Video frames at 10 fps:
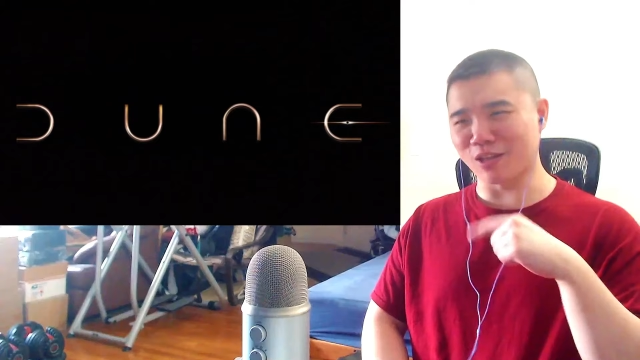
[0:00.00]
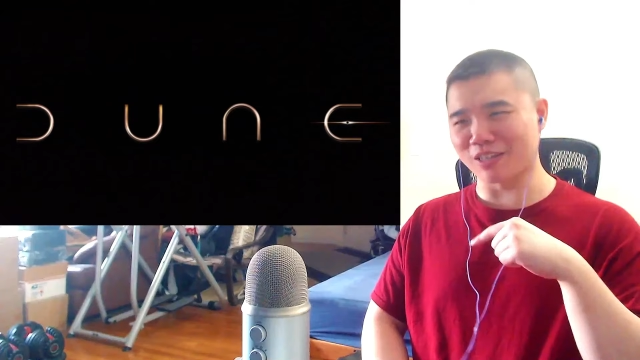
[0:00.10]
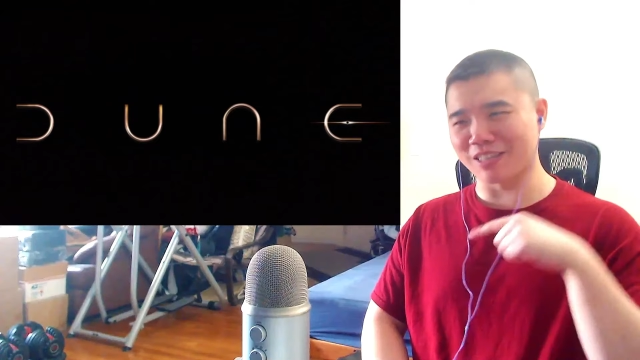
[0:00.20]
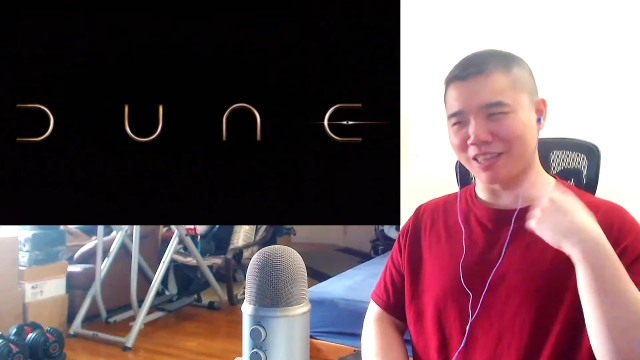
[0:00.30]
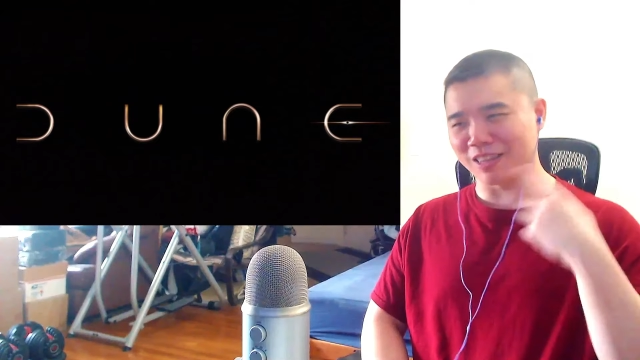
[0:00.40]

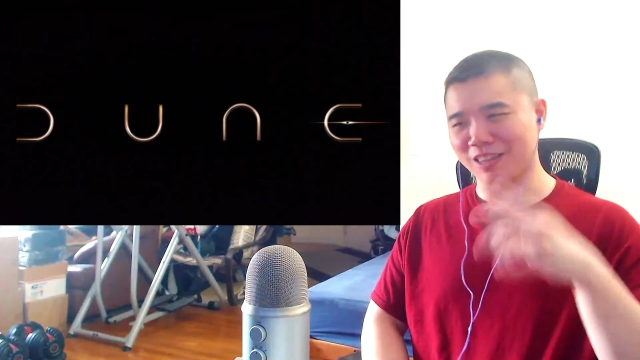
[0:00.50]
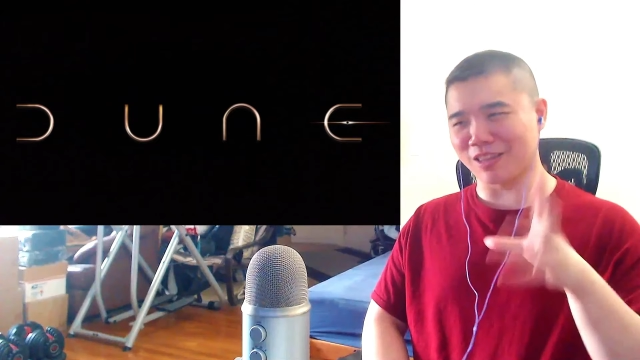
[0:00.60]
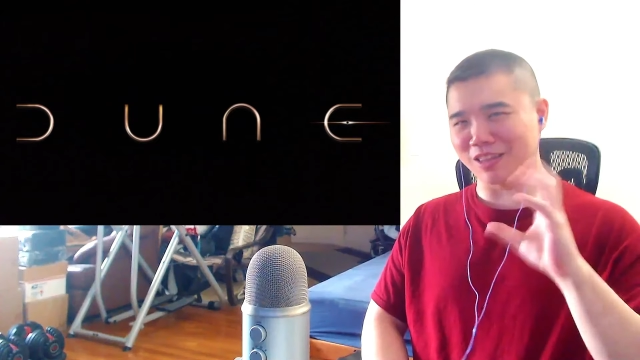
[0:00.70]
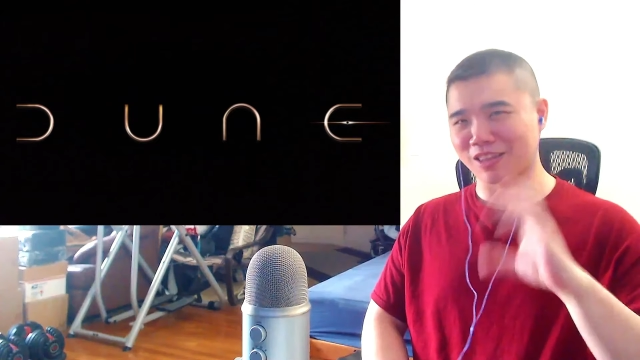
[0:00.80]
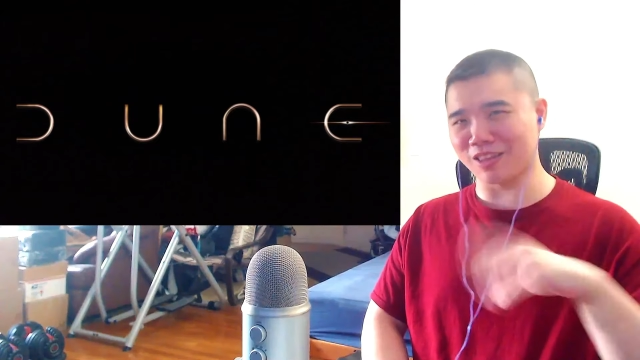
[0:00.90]
Isn't
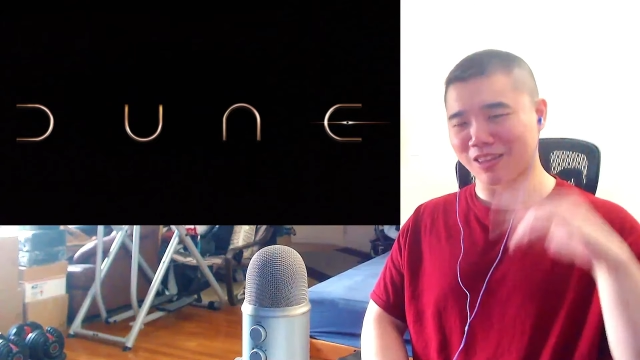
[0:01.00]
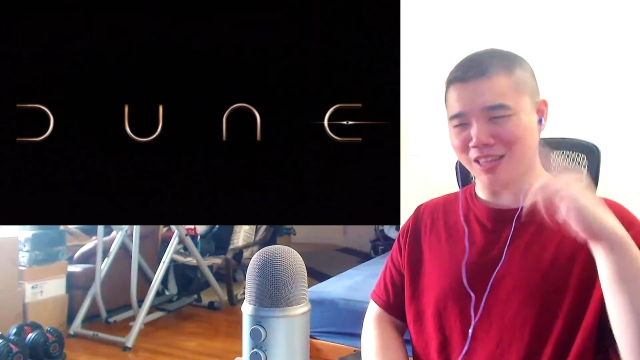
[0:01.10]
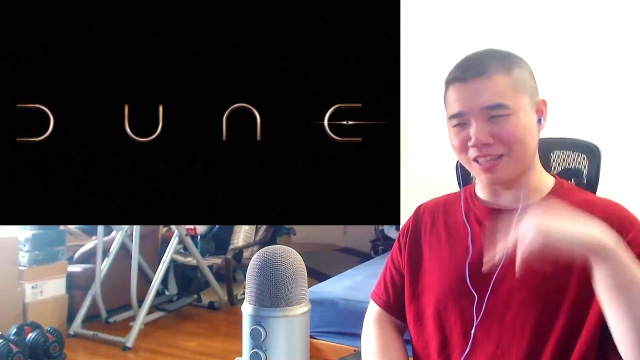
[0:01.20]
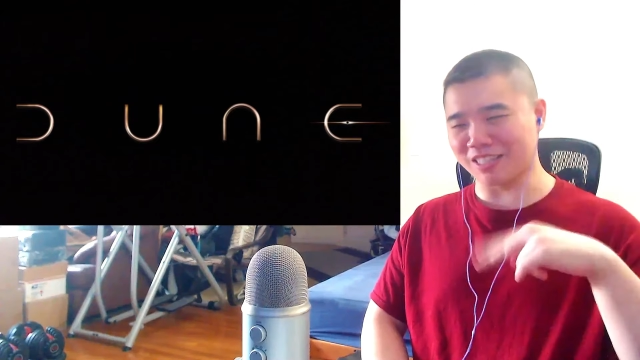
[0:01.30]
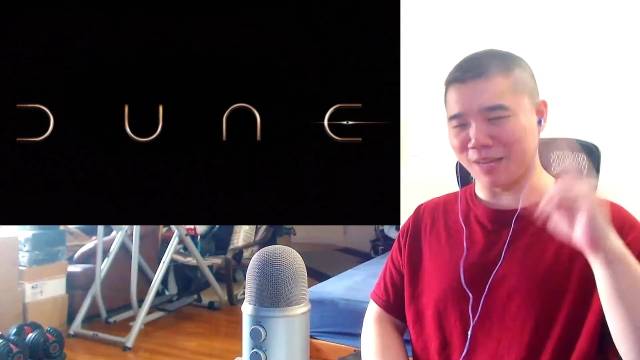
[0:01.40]

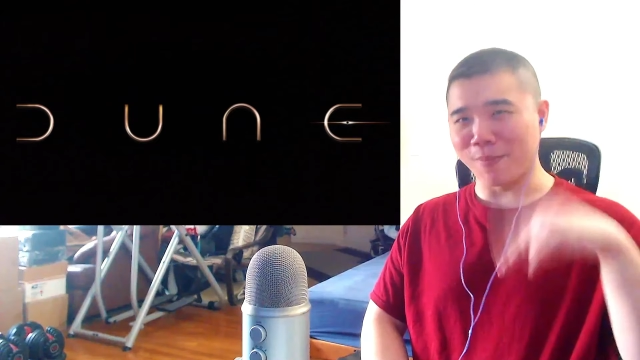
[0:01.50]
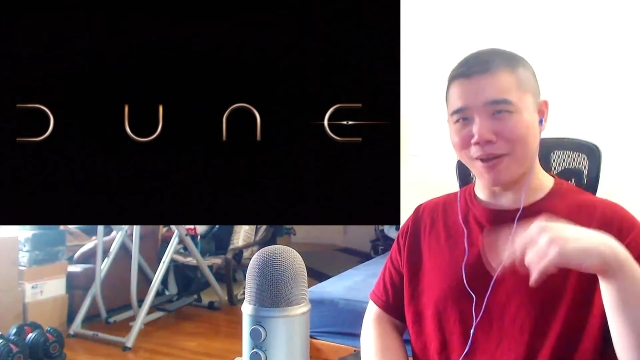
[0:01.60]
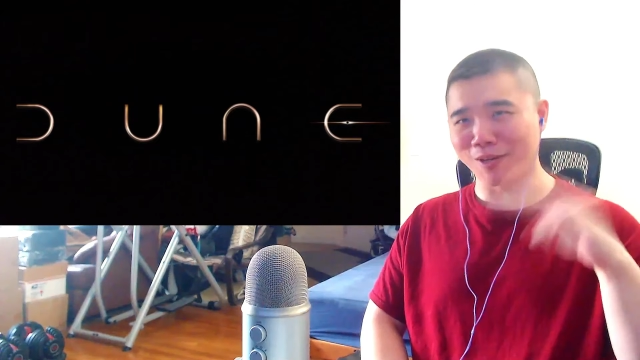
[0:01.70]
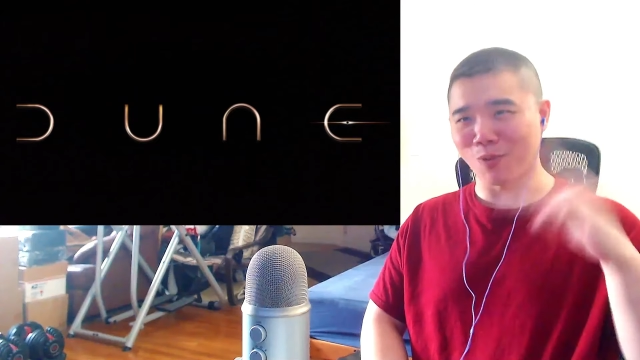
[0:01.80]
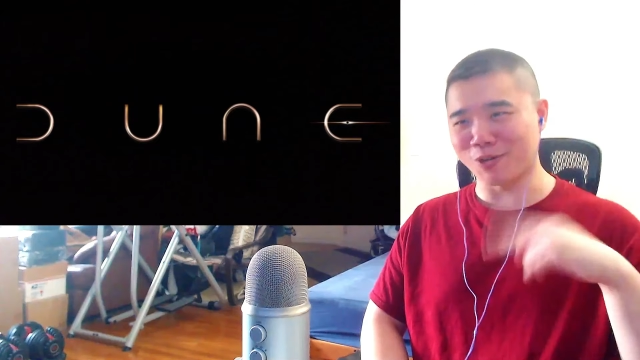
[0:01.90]
that the same
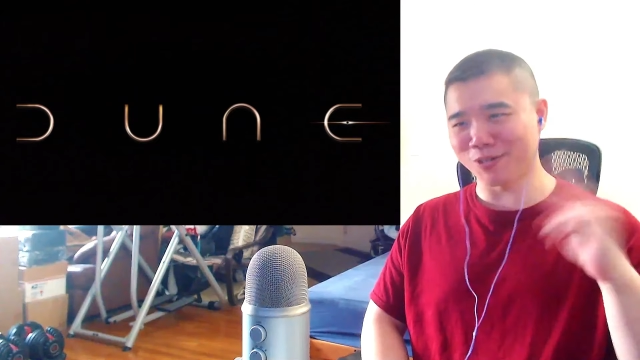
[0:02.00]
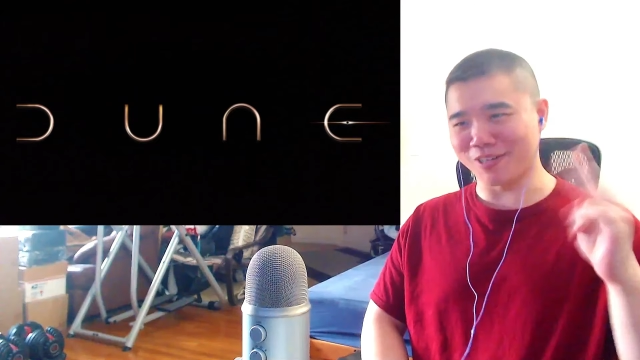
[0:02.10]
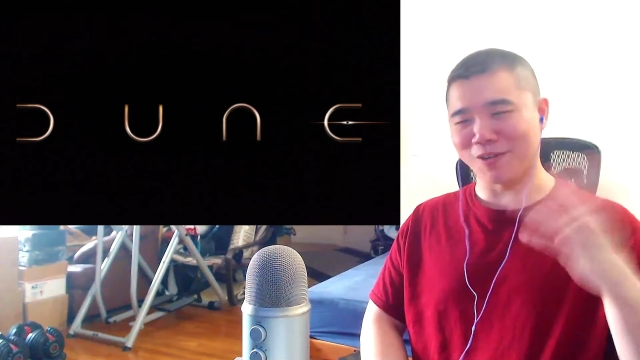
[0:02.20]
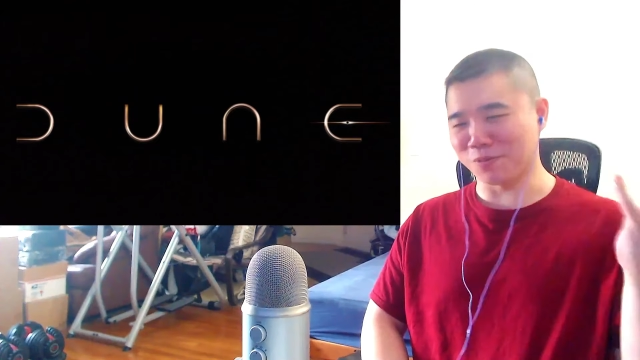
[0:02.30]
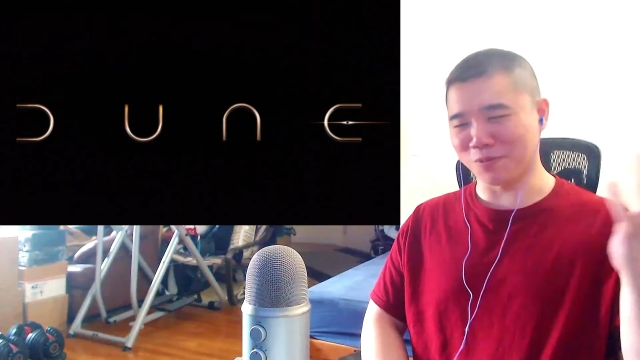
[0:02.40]
amount of water?
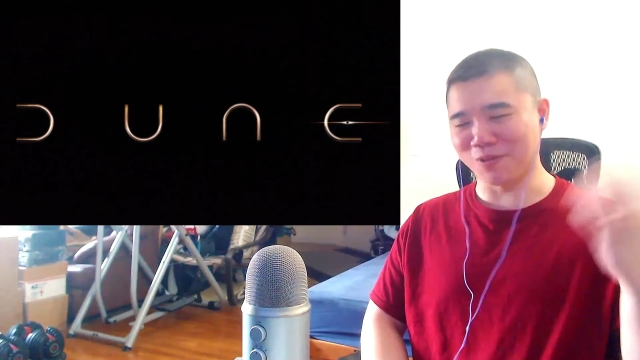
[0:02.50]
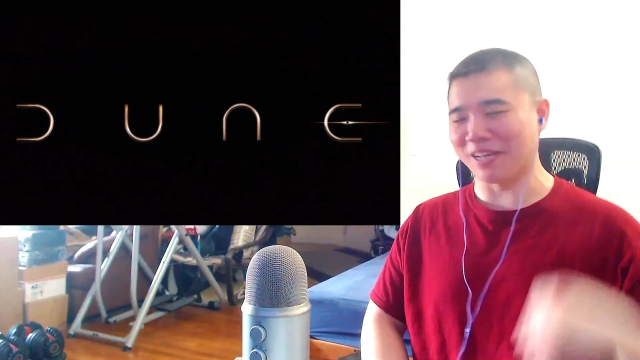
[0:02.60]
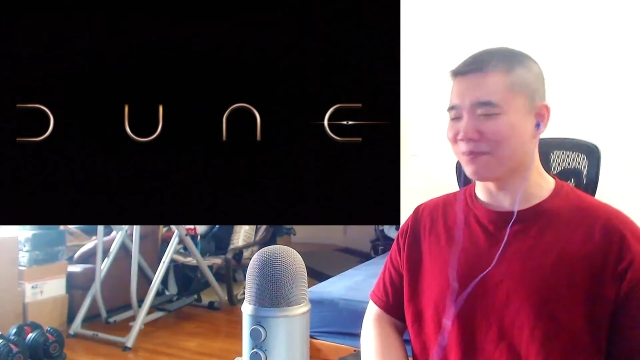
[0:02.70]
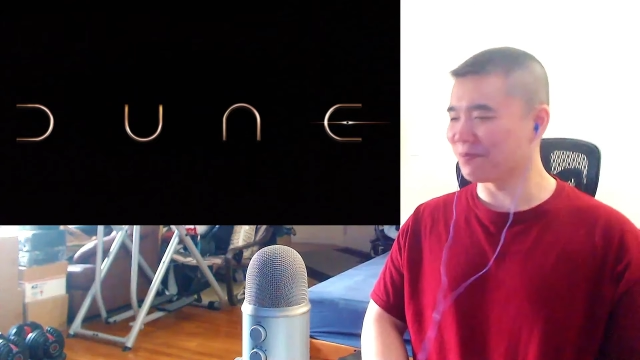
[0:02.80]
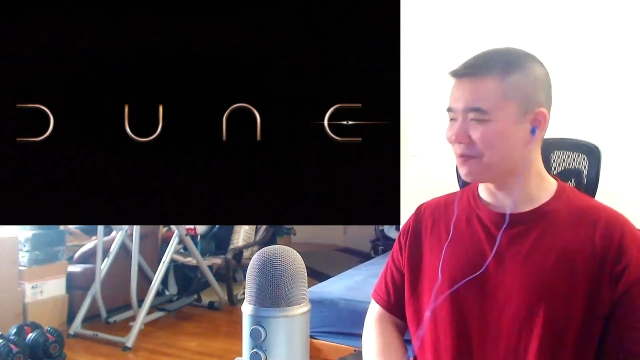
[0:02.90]
Okay.